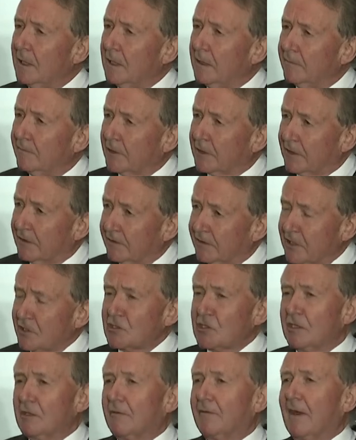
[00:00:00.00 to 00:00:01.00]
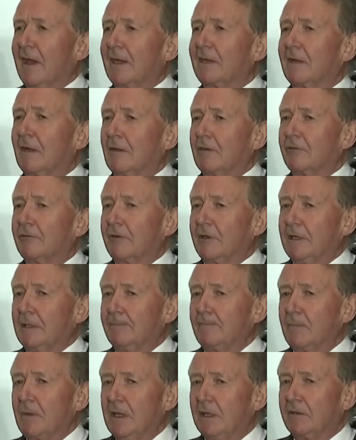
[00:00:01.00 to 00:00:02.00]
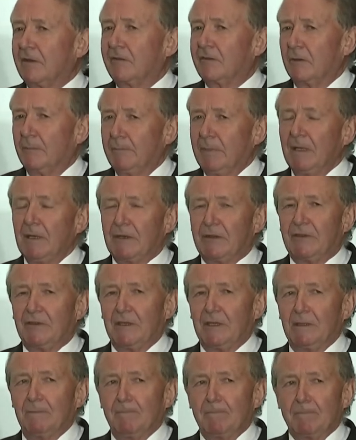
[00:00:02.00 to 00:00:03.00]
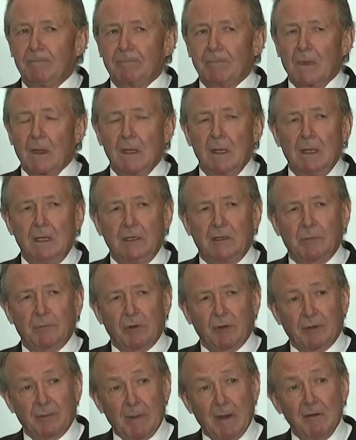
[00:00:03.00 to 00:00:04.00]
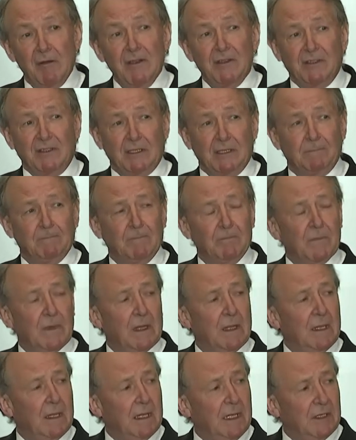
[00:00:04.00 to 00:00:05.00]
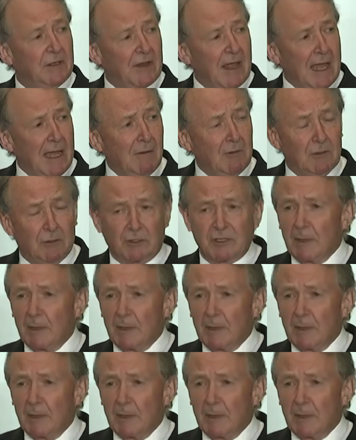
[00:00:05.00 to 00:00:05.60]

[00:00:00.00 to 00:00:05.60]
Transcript: the condition of that country, its stability, its prosperity, its outlook.